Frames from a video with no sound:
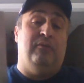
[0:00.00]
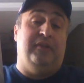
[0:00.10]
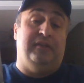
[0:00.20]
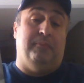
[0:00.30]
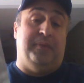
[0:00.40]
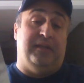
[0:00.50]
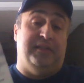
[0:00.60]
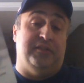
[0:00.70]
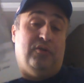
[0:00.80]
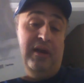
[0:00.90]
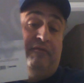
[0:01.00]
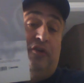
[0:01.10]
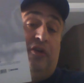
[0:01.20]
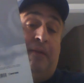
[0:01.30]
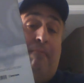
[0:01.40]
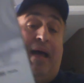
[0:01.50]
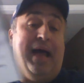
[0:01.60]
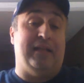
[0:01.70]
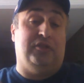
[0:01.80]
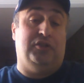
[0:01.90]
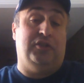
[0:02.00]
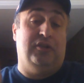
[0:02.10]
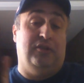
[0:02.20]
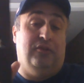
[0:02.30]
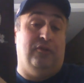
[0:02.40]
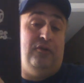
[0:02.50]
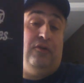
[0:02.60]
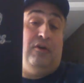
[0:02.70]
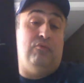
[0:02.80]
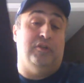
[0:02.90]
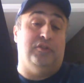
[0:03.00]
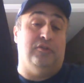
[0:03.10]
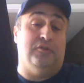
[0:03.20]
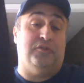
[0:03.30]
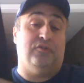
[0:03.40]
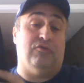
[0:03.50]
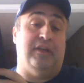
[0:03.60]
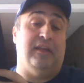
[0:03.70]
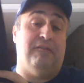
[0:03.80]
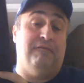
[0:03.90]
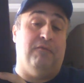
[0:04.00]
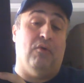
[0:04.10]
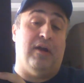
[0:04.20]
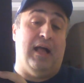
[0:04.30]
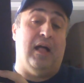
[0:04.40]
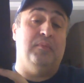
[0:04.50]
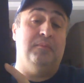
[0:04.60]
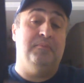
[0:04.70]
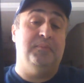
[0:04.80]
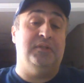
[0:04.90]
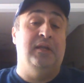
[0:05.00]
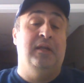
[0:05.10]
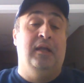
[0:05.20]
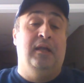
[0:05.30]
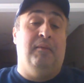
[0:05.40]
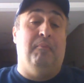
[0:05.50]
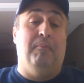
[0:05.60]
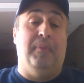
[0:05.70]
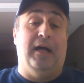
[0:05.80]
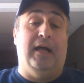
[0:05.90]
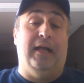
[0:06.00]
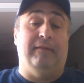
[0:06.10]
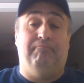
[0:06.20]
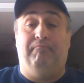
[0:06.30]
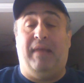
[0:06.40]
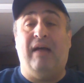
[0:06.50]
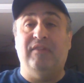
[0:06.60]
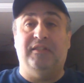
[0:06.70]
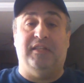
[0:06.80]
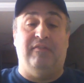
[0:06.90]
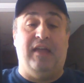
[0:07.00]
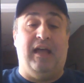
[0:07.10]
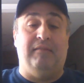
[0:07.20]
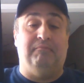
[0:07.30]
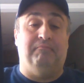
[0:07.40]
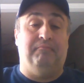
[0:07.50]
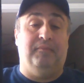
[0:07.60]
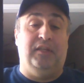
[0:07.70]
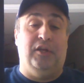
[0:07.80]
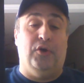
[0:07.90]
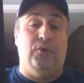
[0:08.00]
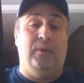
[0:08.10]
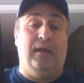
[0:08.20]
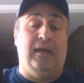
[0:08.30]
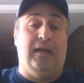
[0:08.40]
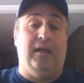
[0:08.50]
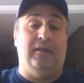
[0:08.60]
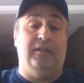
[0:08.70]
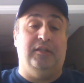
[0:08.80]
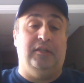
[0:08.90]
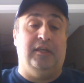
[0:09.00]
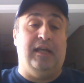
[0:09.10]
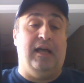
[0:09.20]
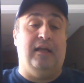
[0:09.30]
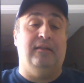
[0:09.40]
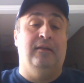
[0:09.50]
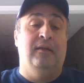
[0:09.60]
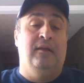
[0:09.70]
don't think the Pixies are ever going to match their original string of four albums. But having said that, you know, uh, you got